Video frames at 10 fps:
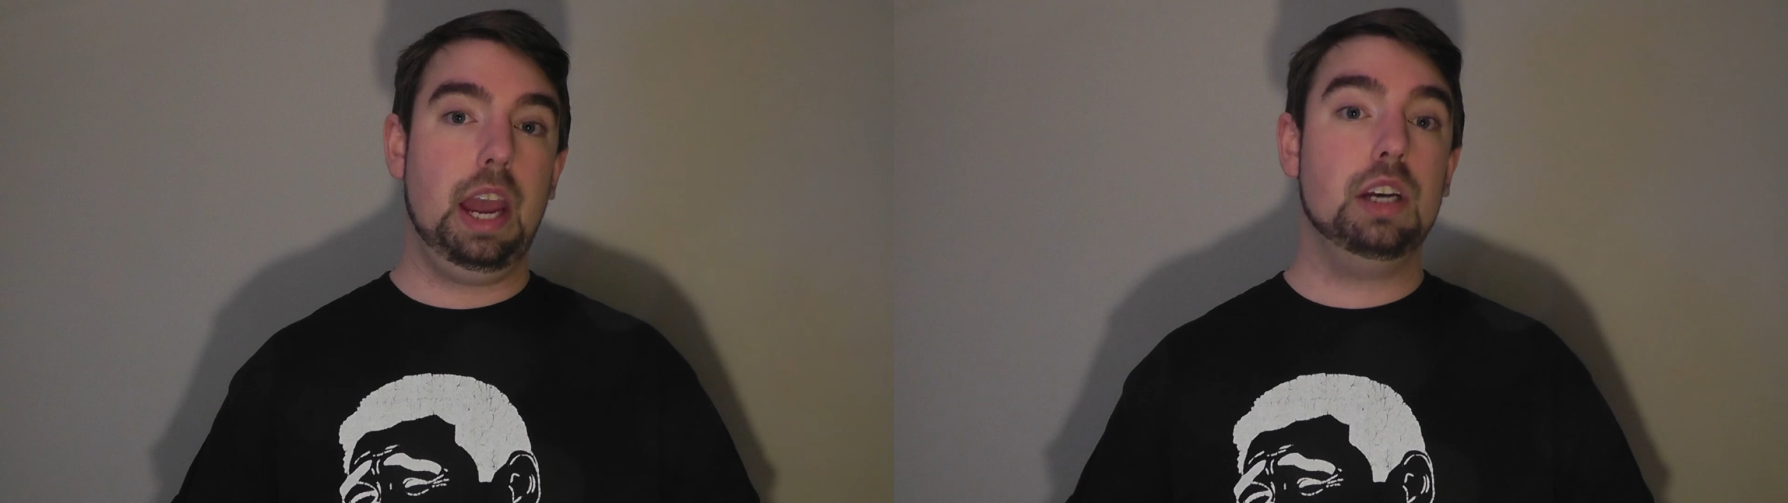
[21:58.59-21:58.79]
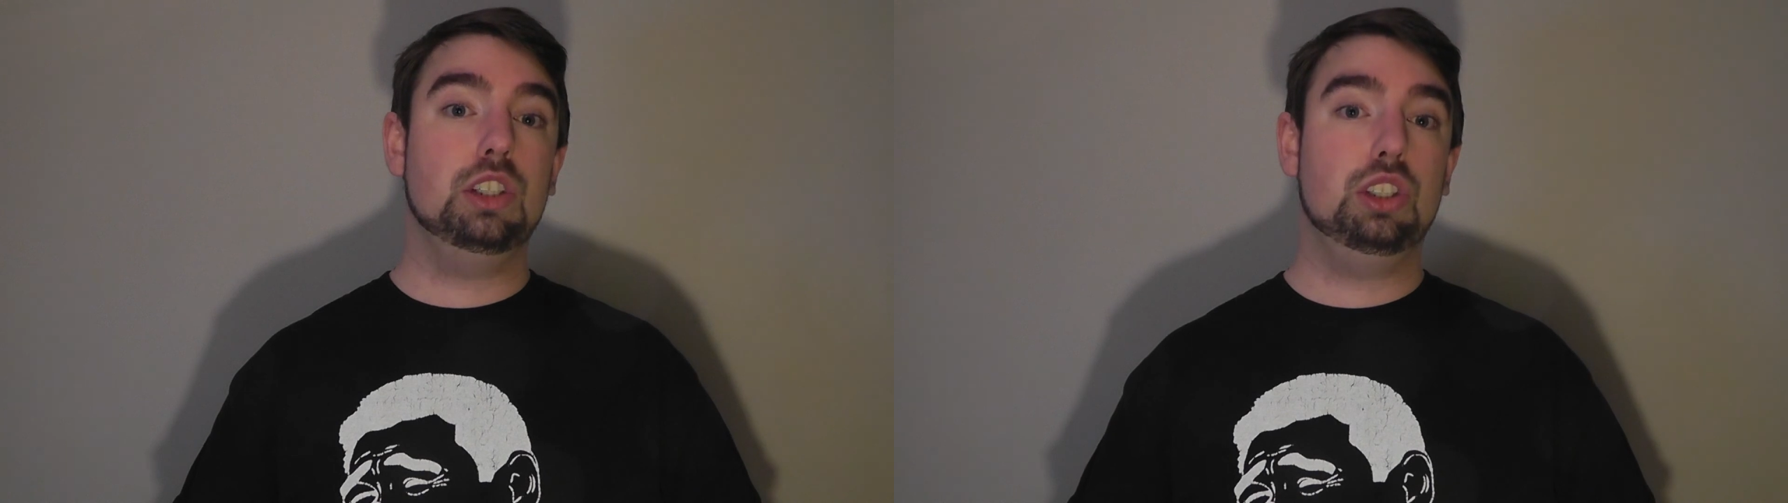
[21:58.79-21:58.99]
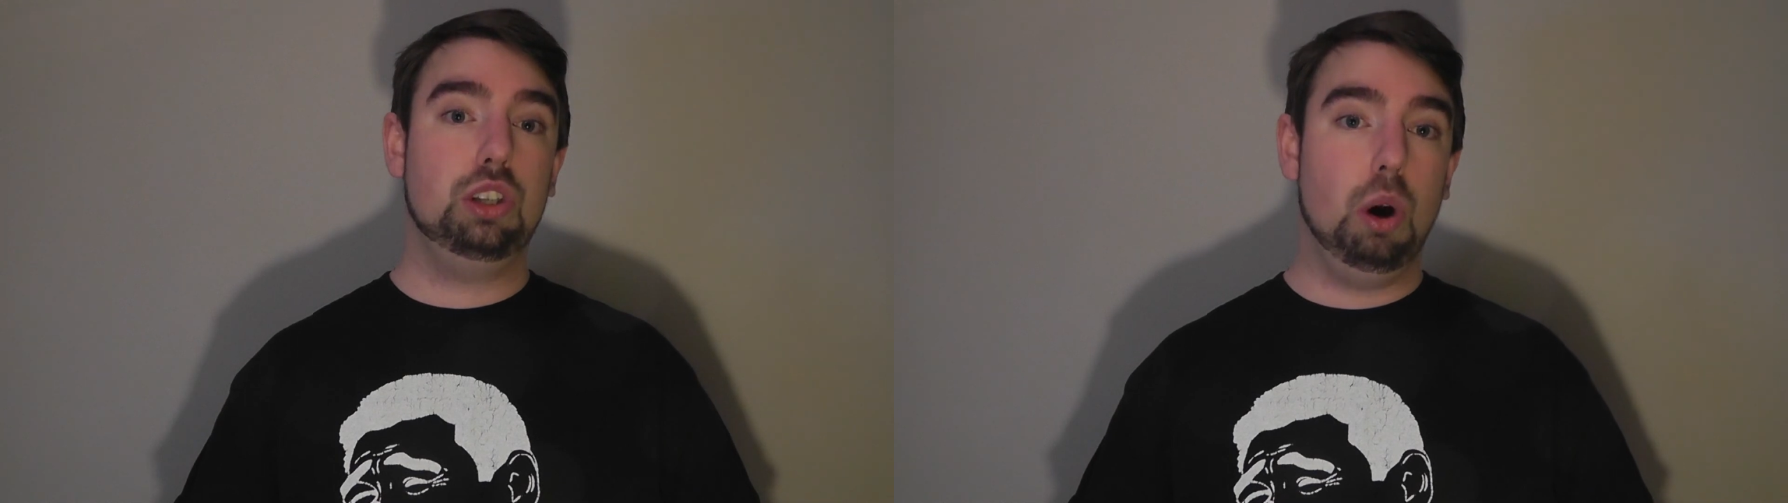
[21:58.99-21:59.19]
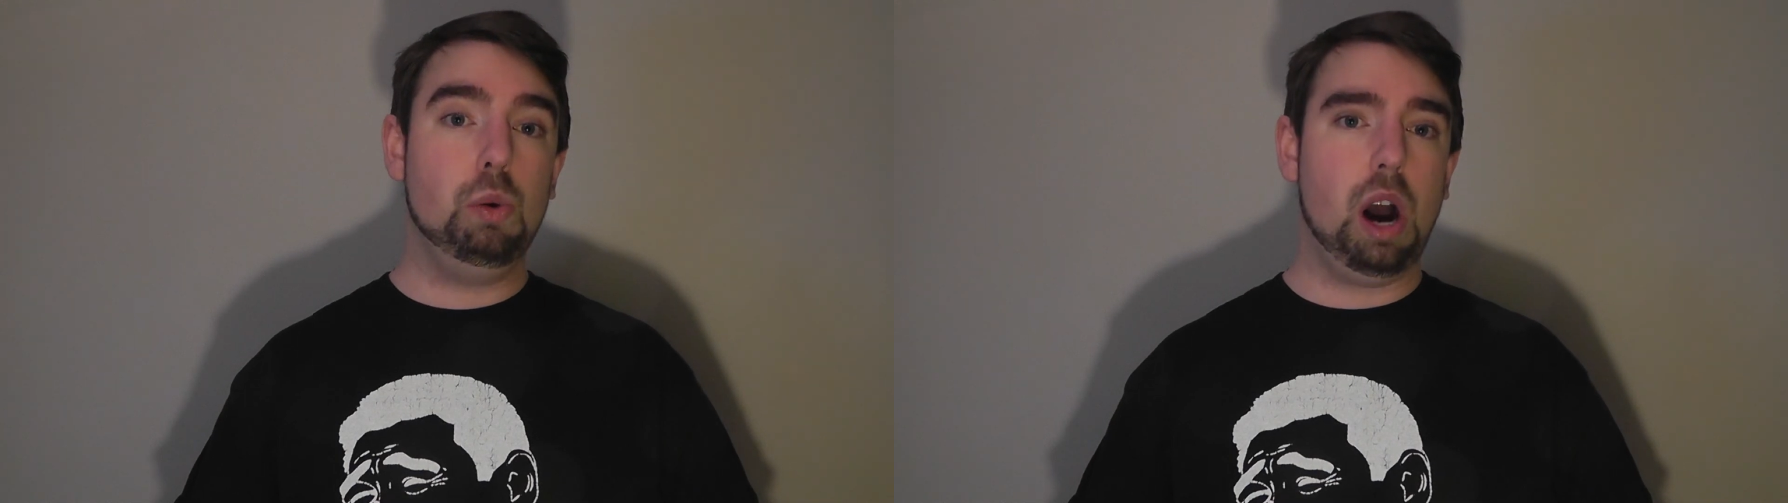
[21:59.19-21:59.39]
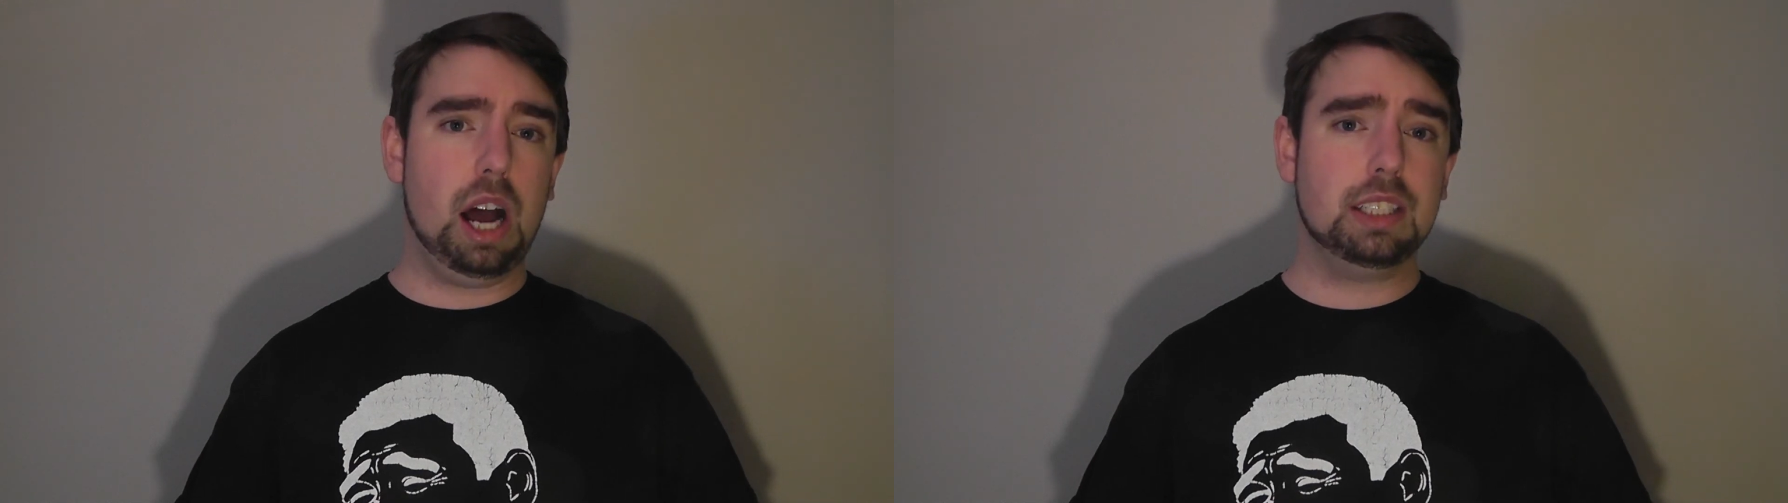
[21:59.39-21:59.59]
and
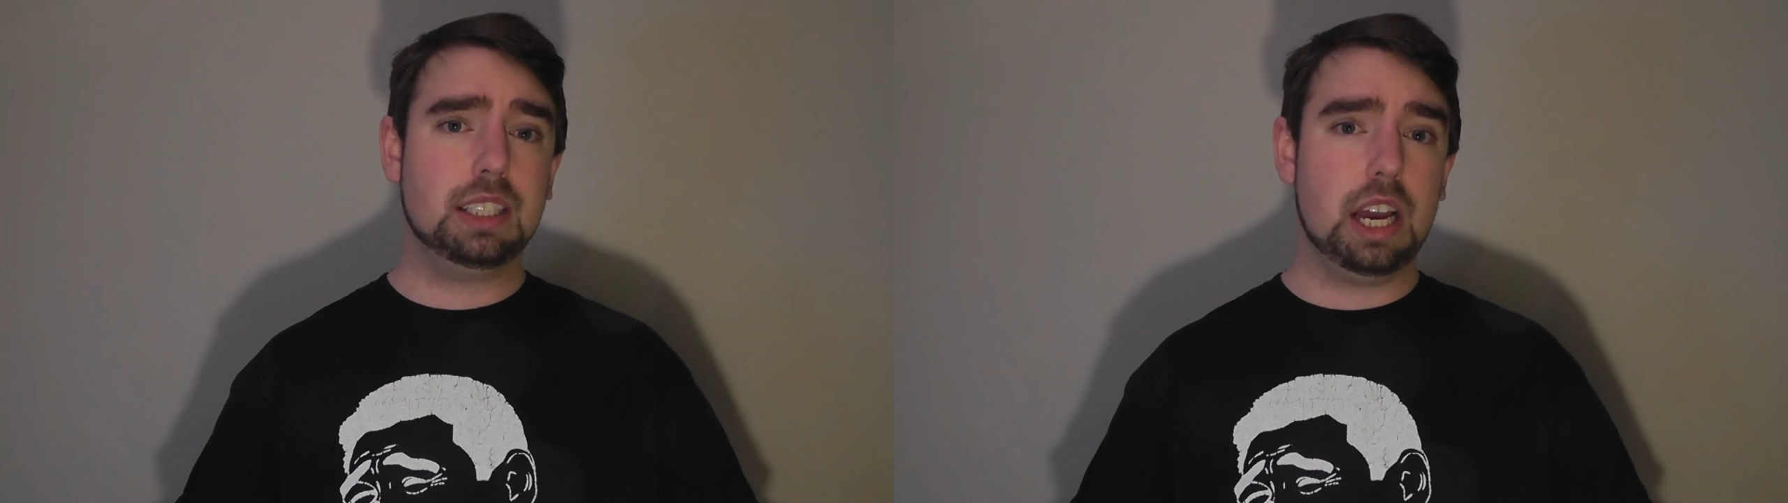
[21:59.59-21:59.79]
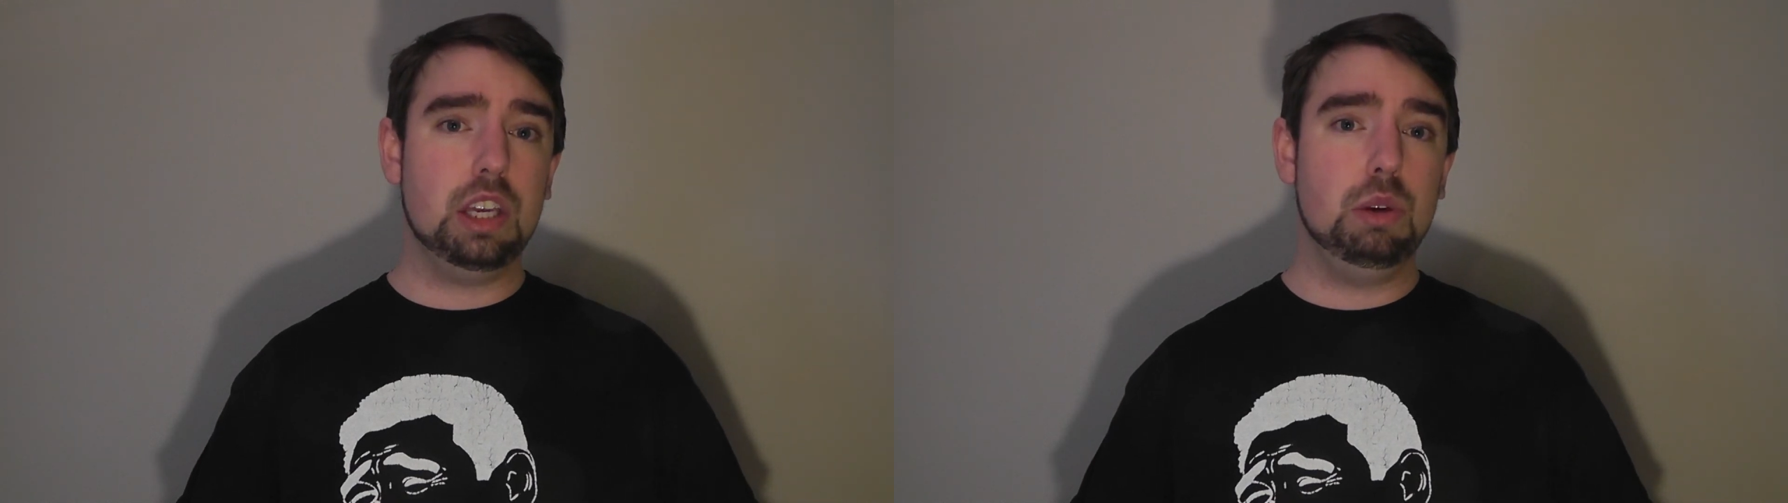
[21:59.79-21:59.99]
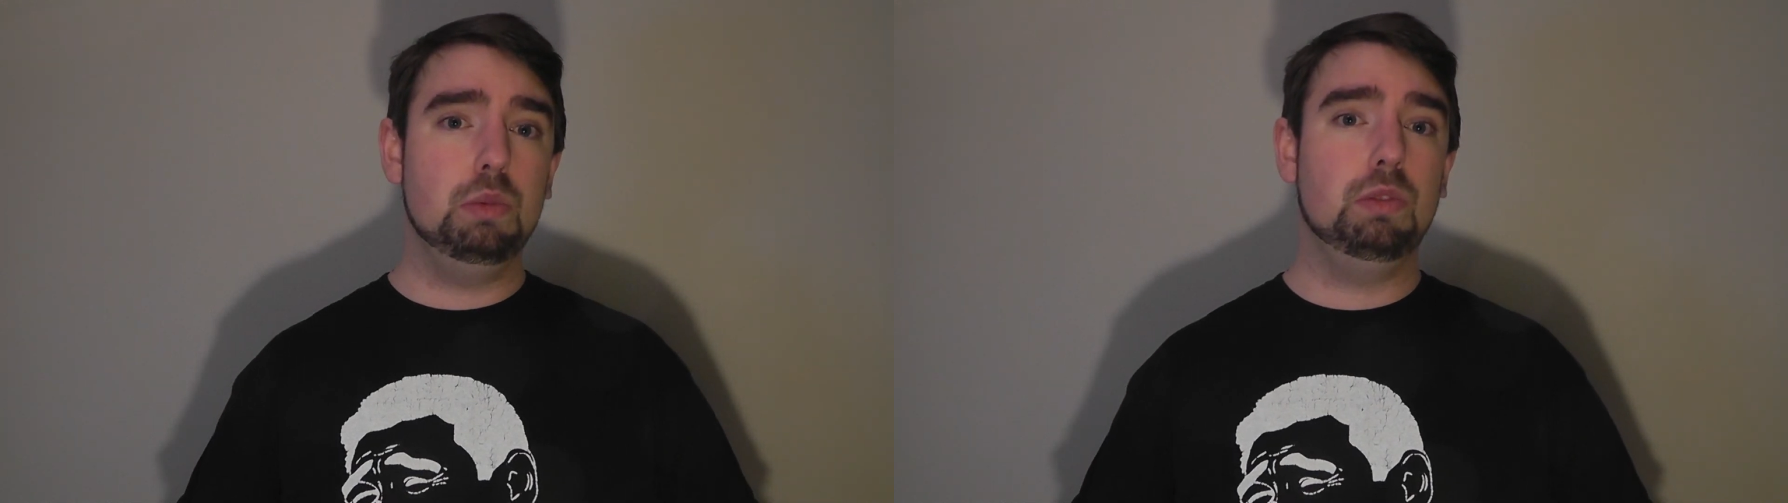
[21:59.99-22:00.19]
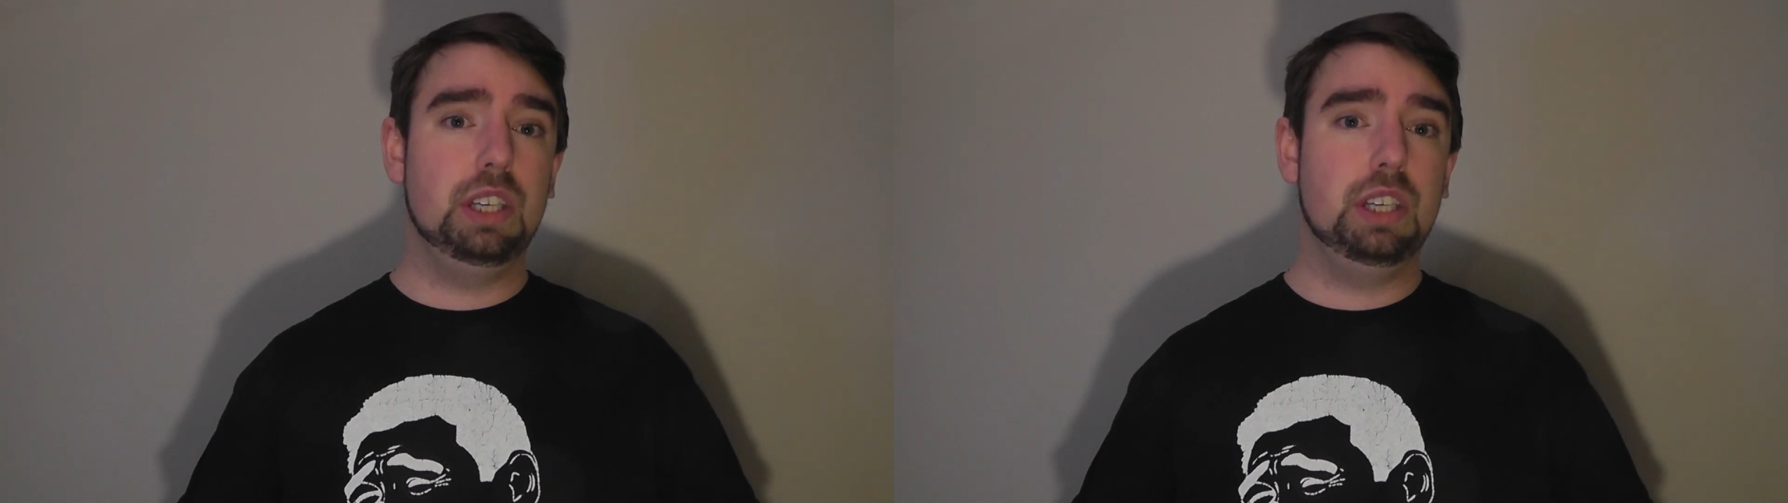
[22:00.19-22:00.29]
show us that you